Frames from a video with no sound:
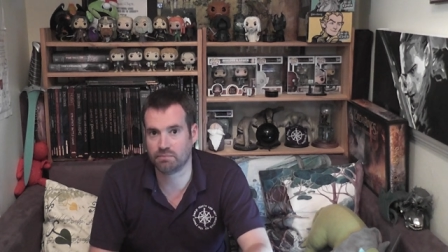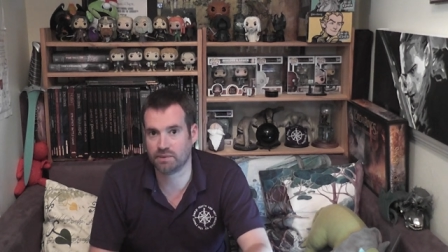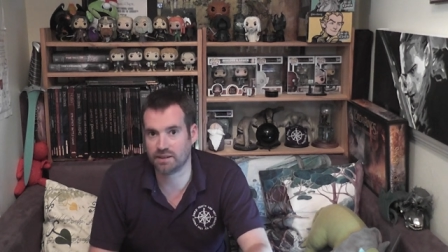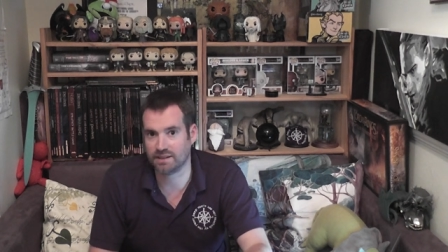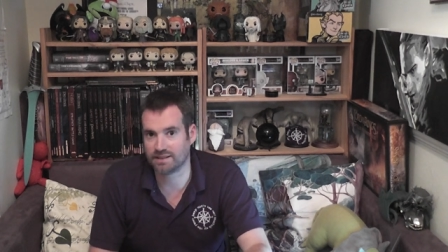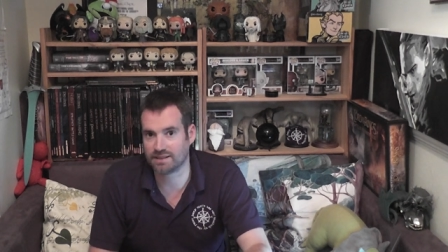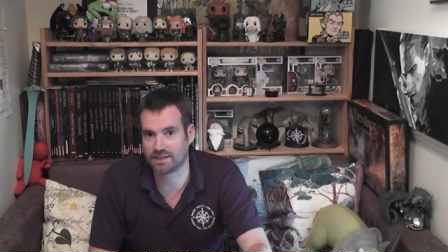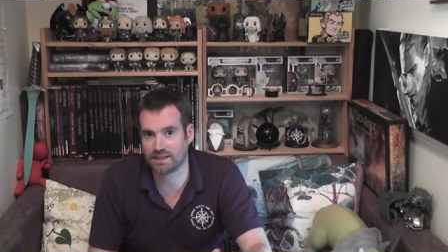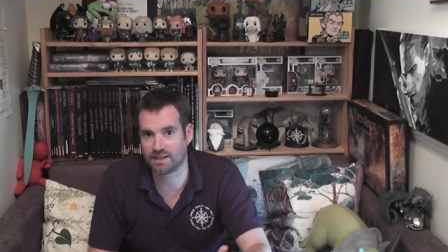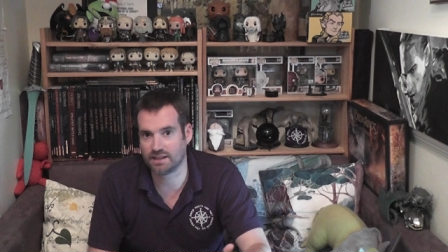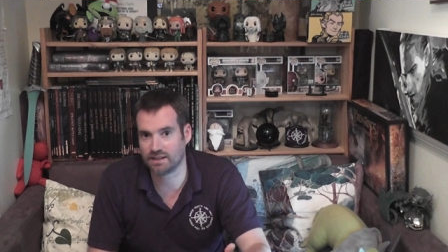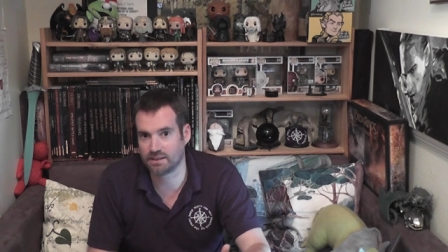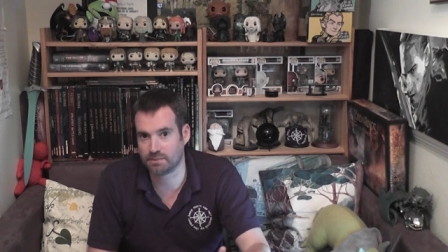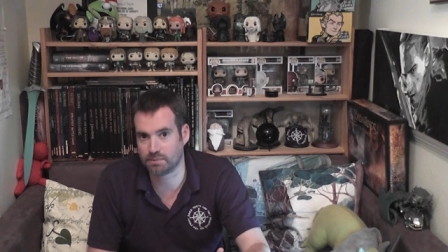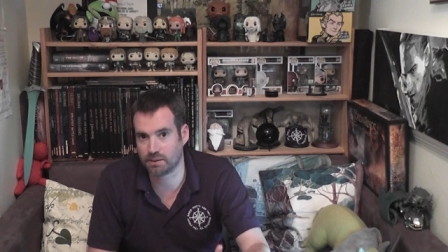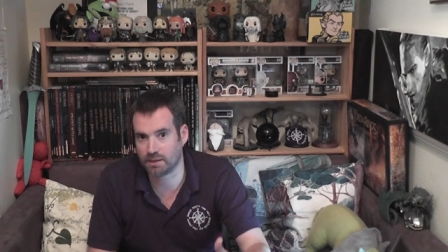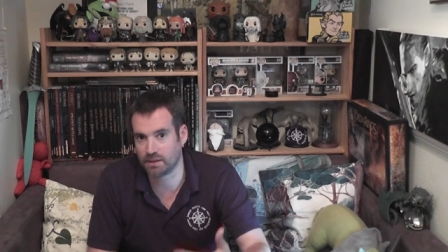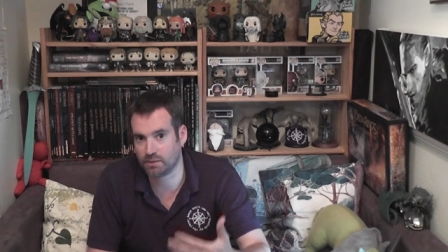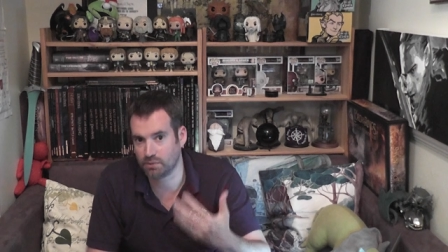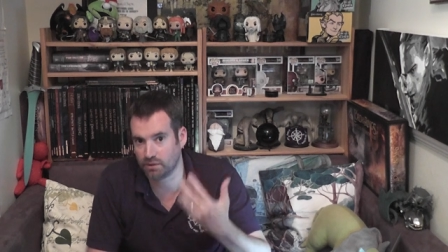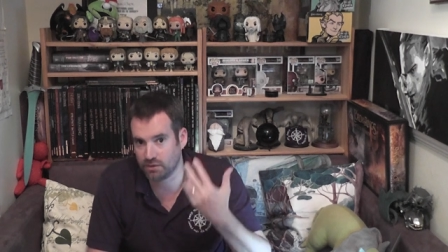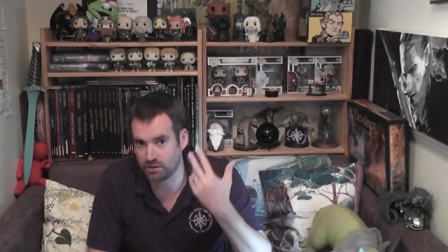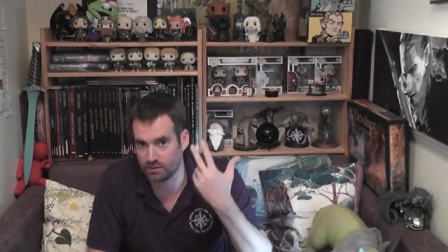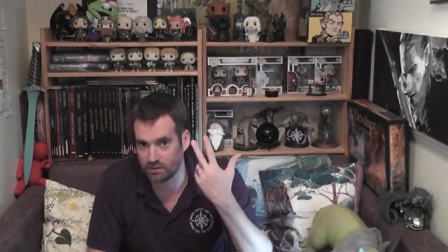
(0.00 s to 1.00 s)
their skin's
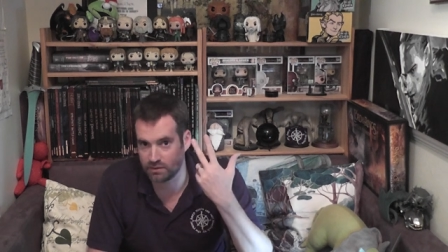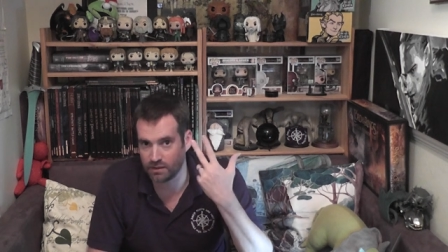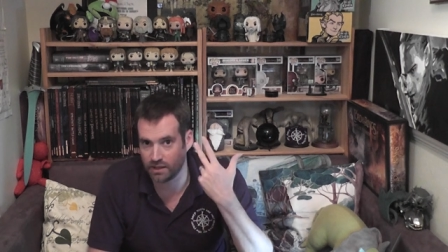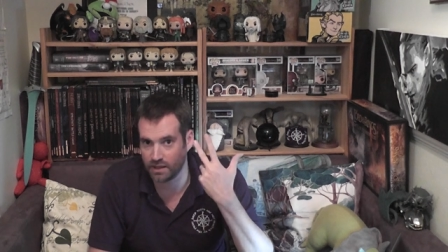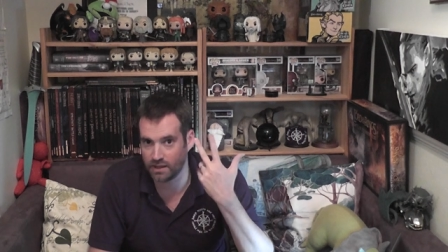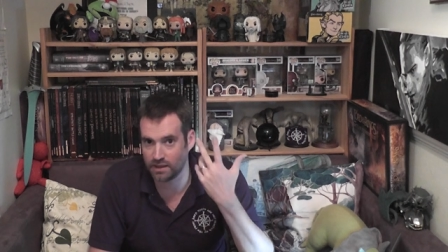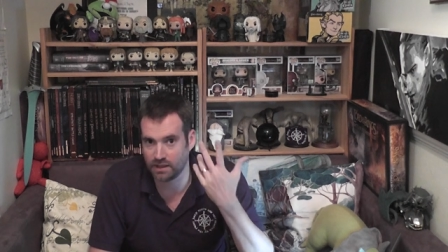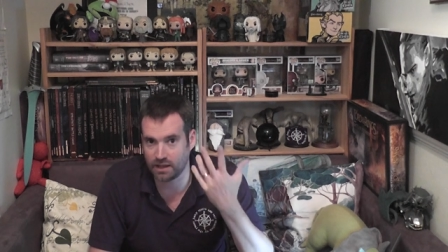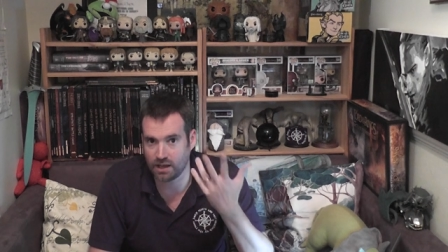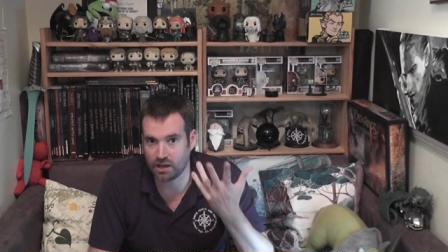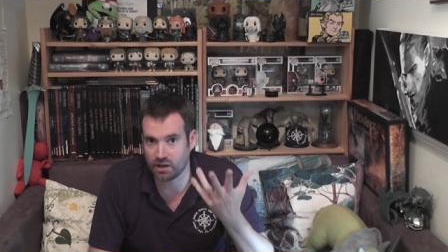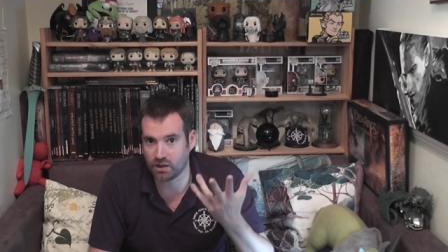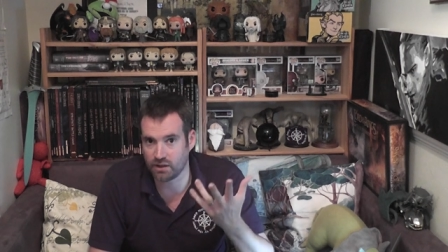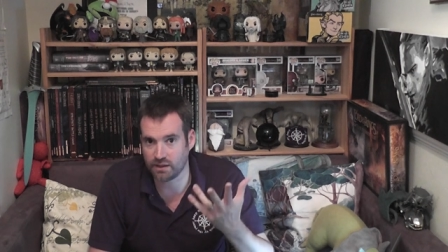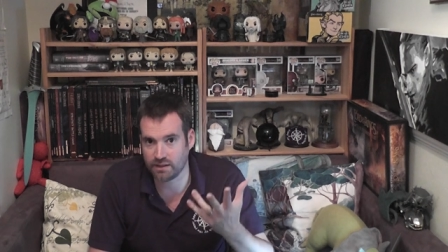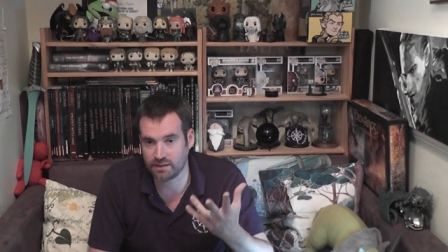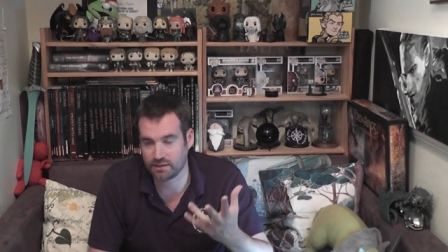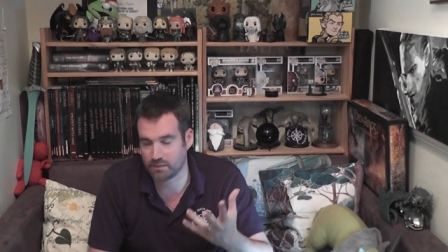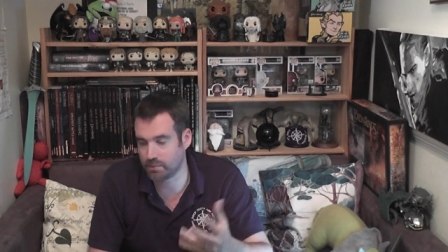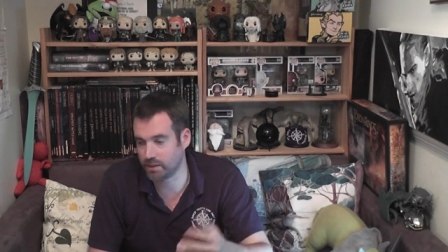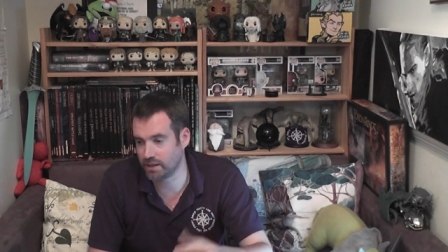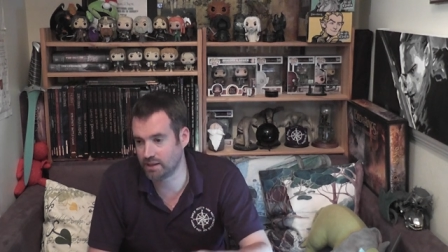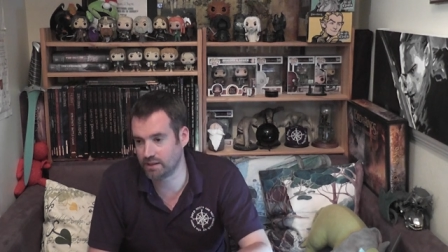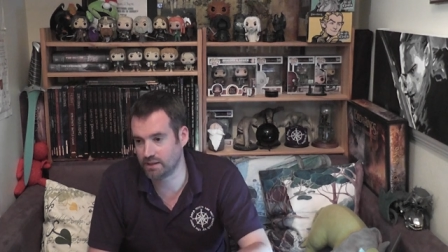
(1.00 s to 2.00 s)
painted with and their
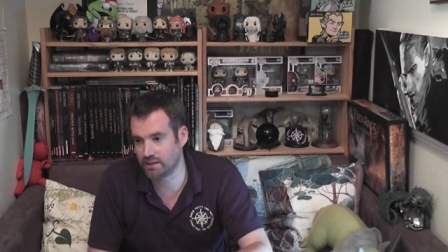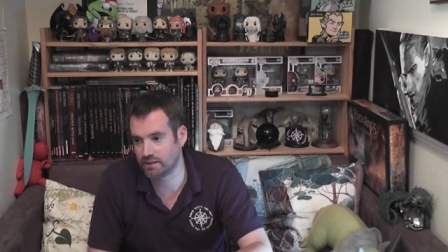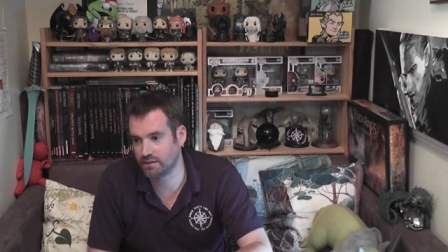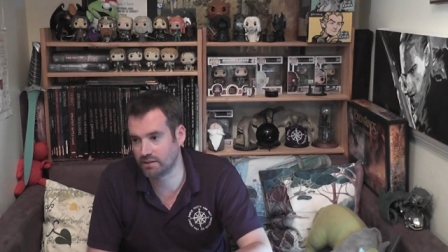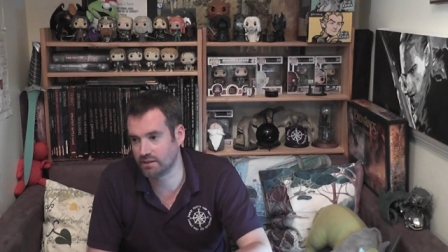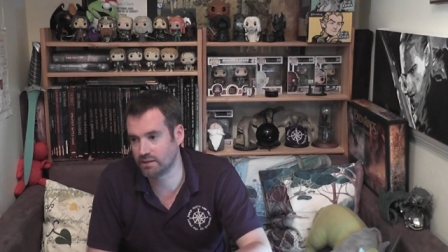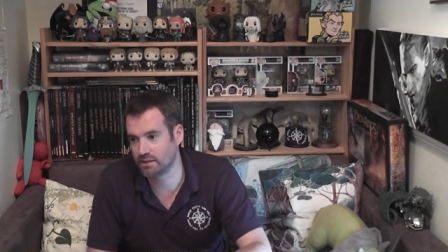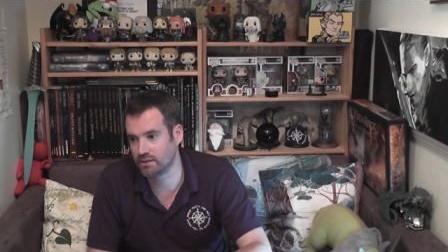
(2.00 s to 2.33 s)
eyes are painted